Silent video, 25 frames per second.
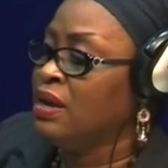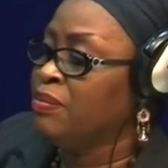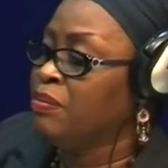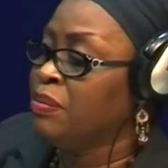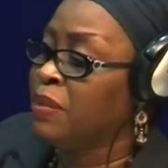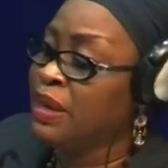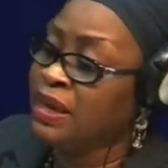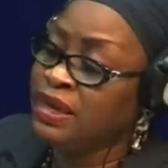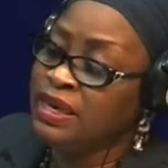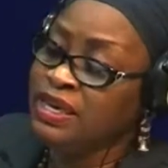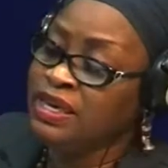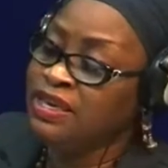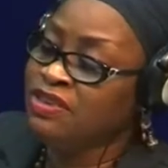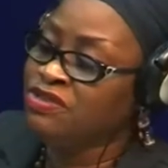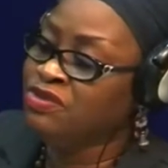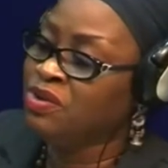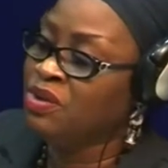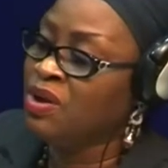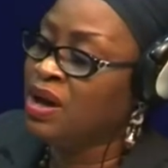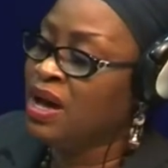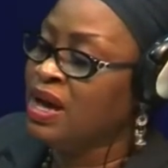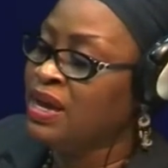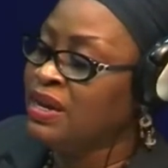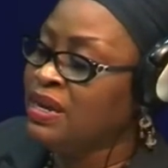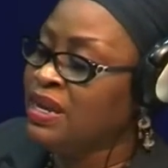by his
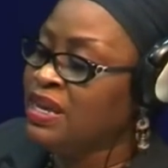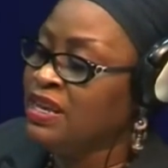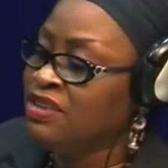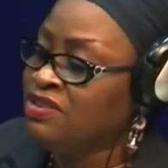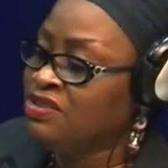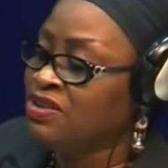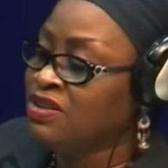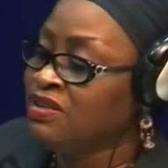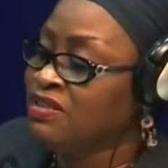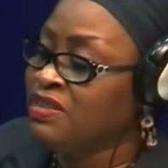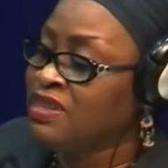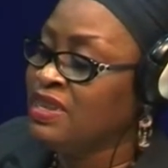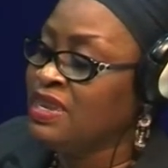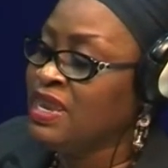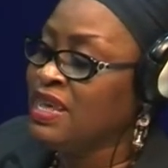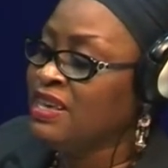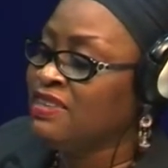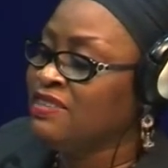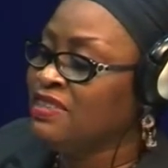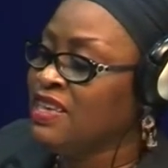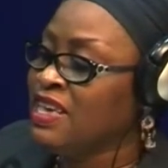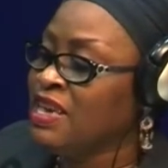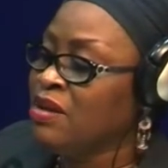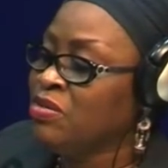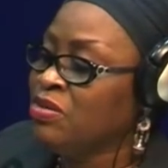or her nature is
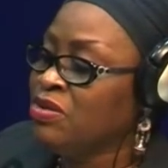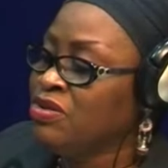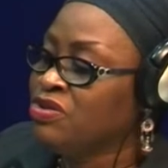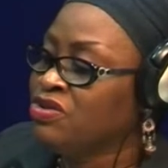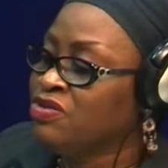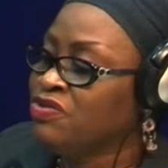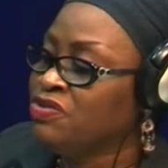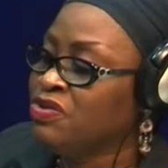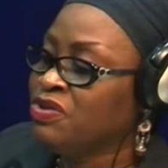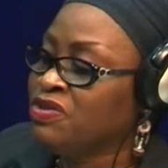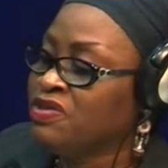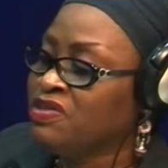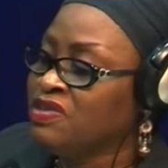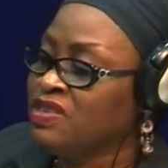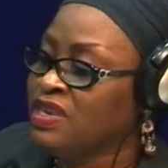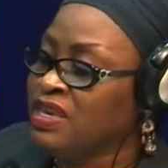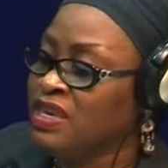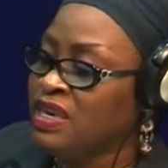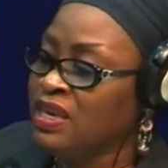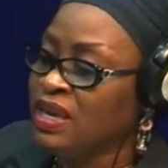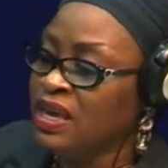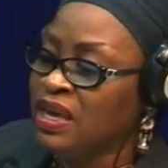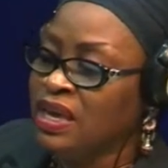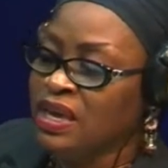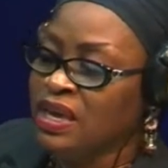less able to foresee.